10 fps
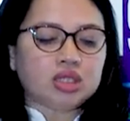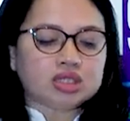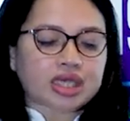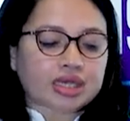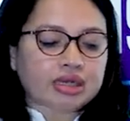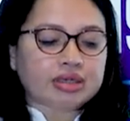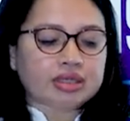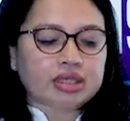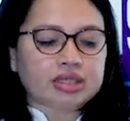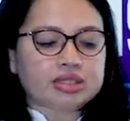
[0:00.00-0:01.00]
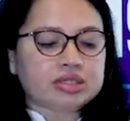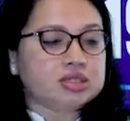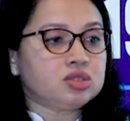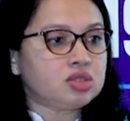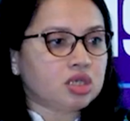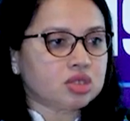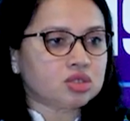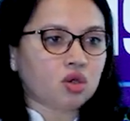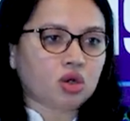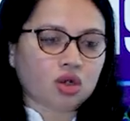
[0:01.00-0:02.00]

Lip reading: Psychiatric illnesses, drugs or